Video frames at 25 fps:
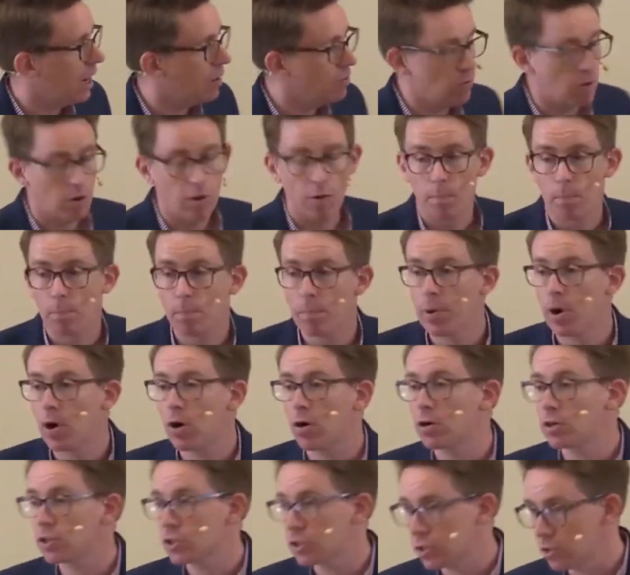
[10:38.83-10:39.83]
our
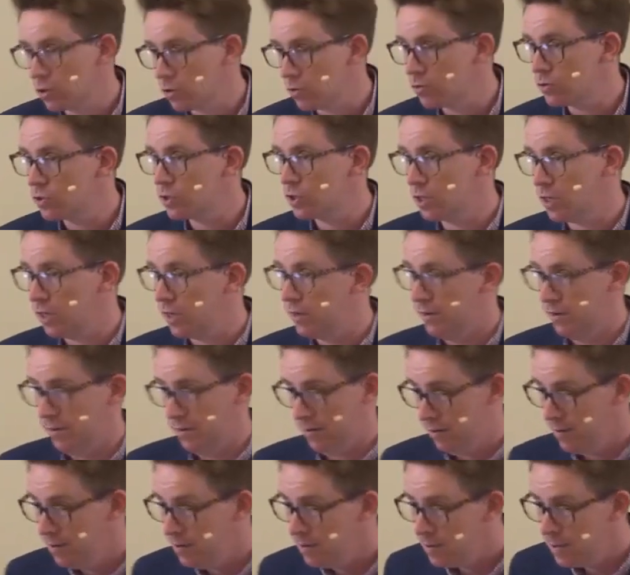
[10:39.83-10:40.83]
personal
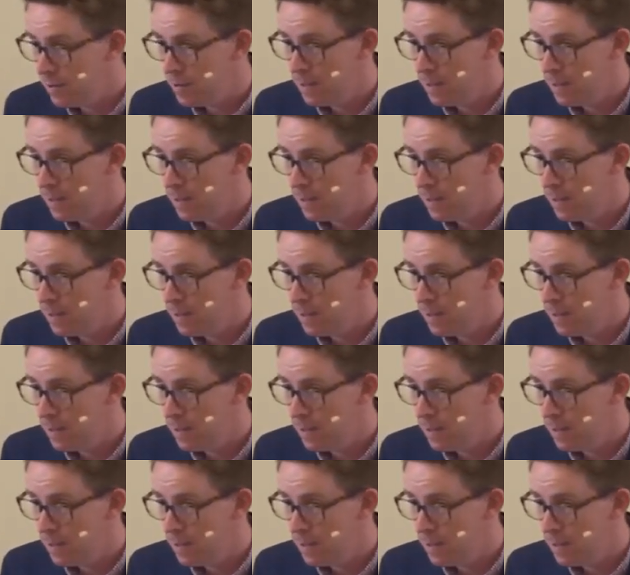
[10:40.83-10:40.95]
sin,